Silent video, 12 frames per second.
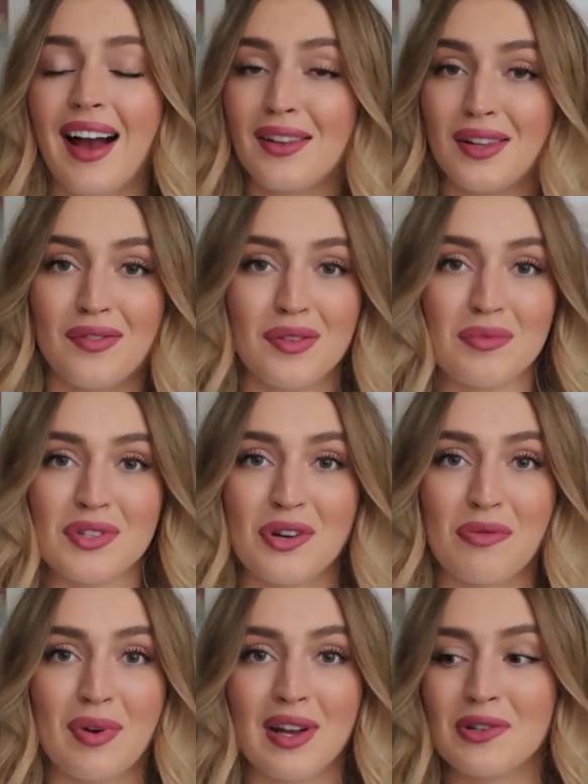I love them
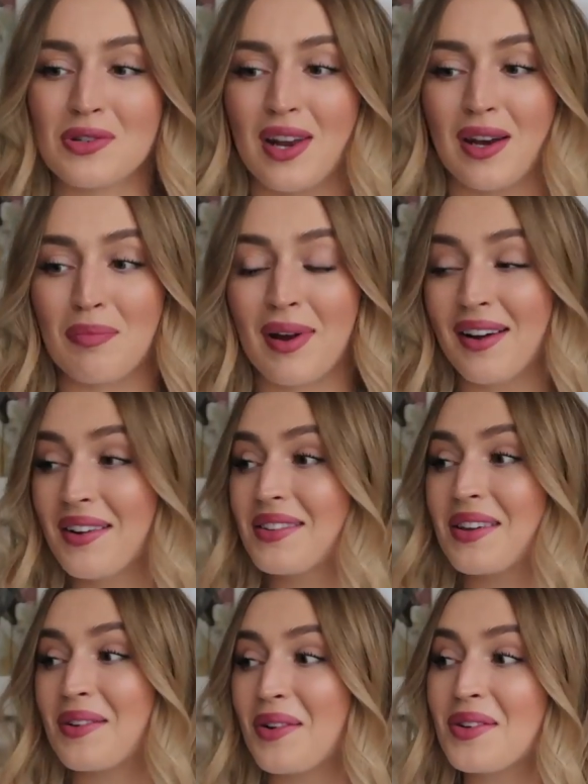so much, and
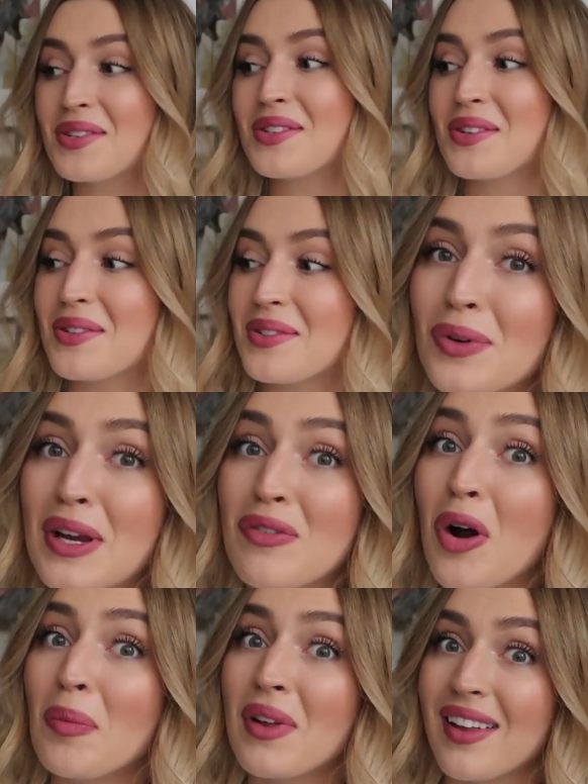apparently they're also
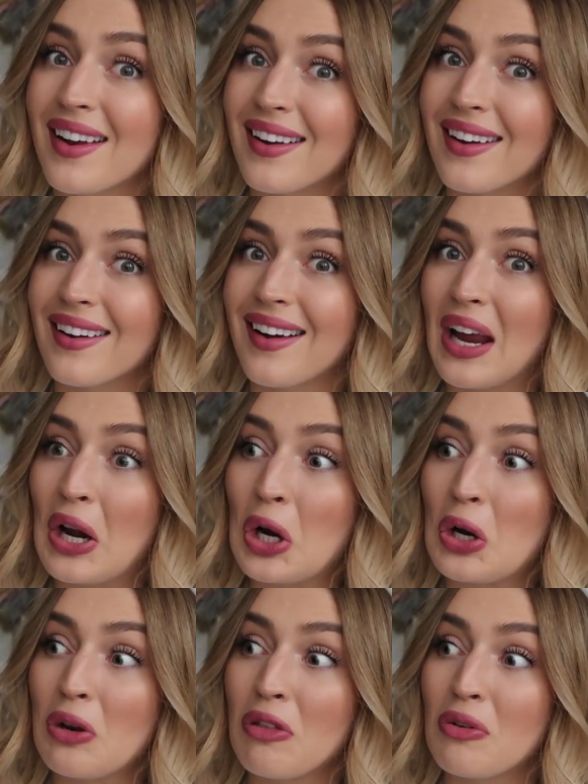reformulating, I
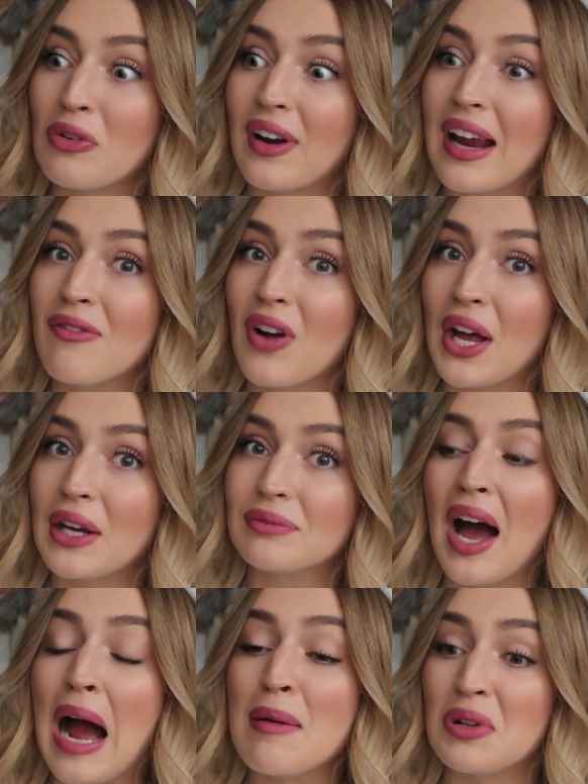heard through the
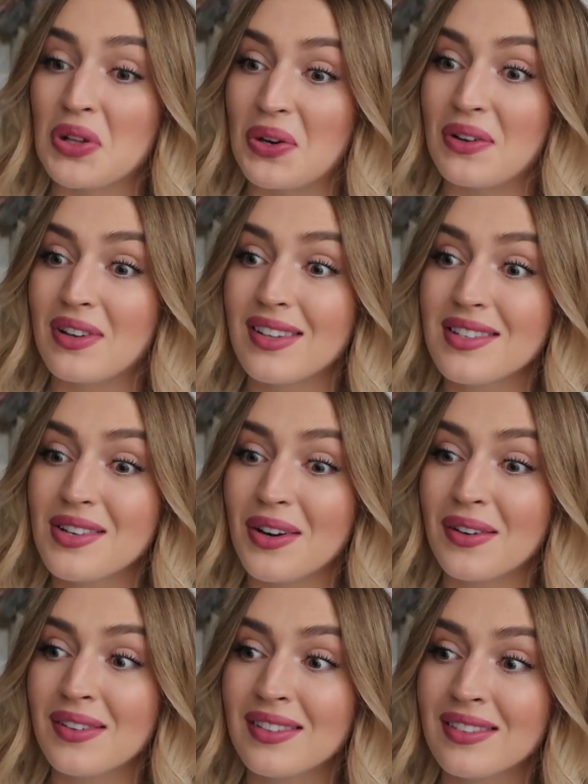grapevine. I'm a little
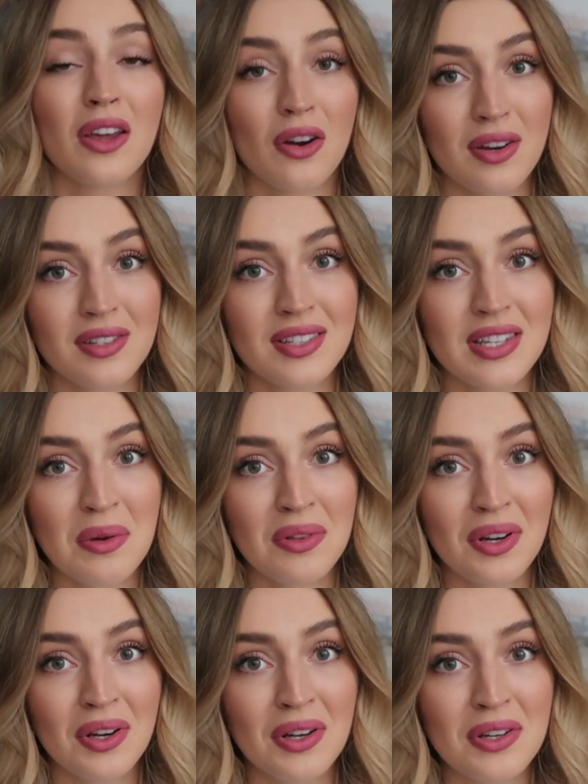concerned, curious to see what
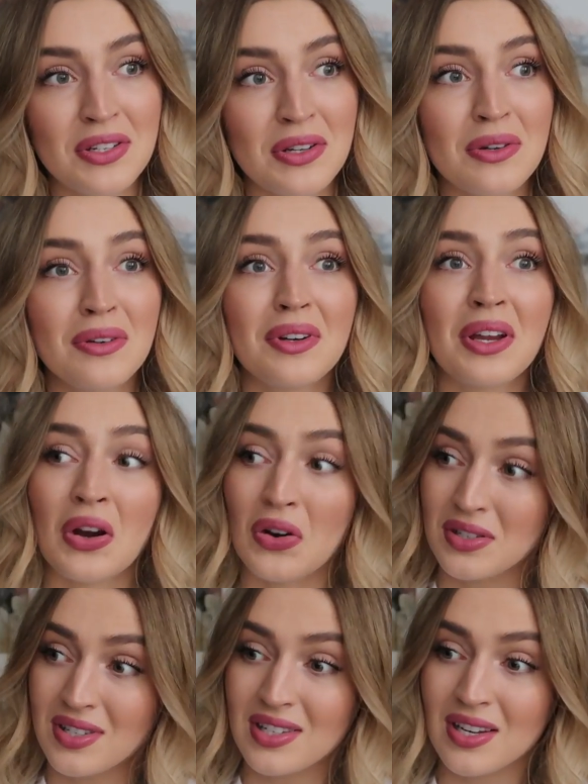they're gonna do,
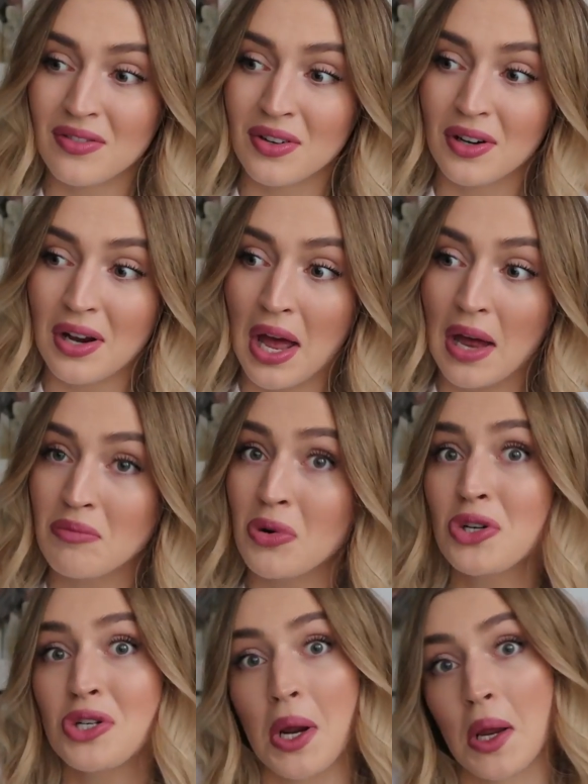curious to see if they're gonna add
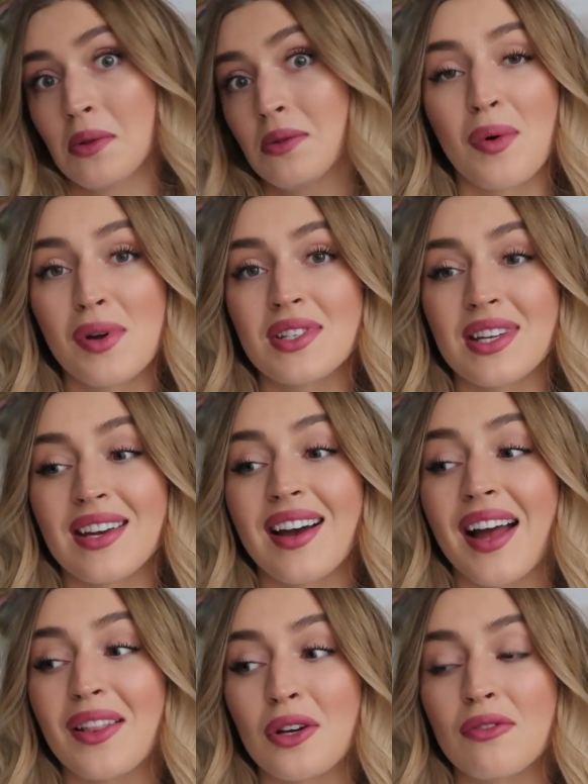more shades. We'll see.
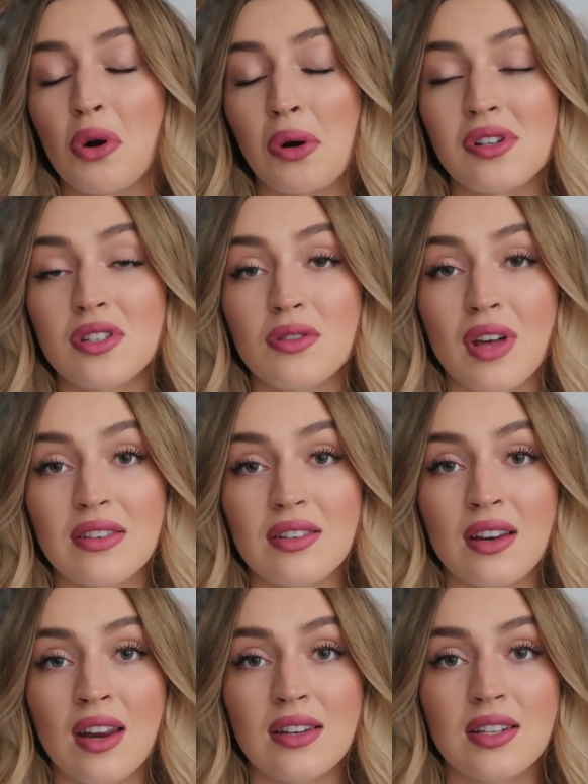I look forward to
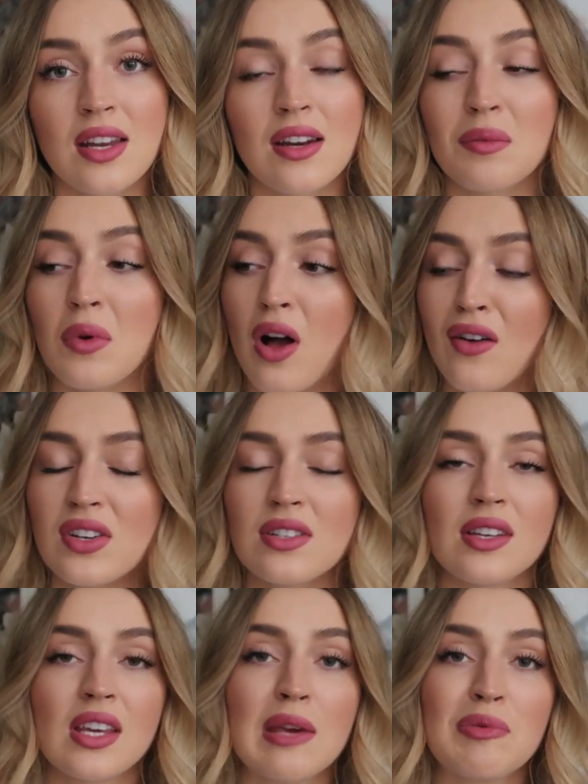2018, and we'll
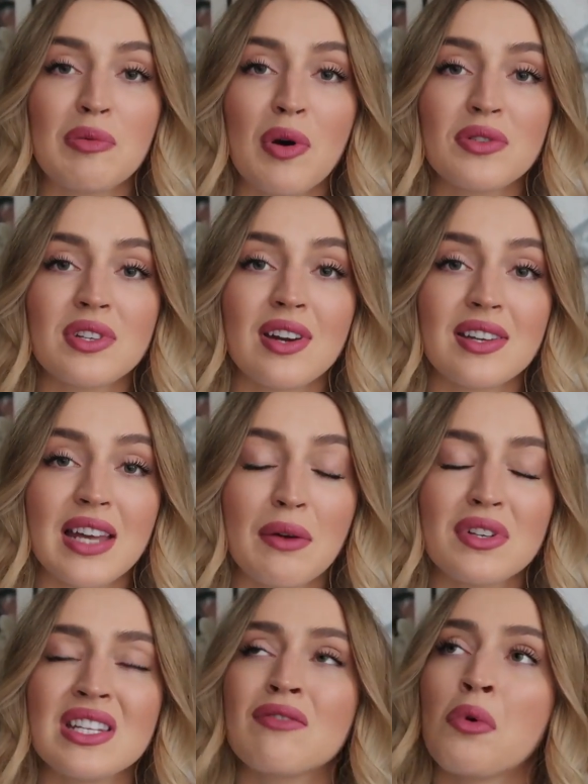obviously keep you posted as I
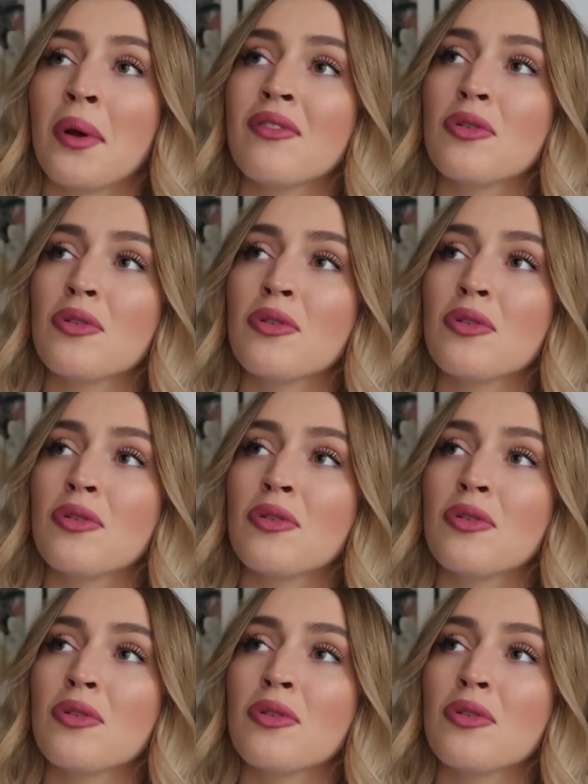receive more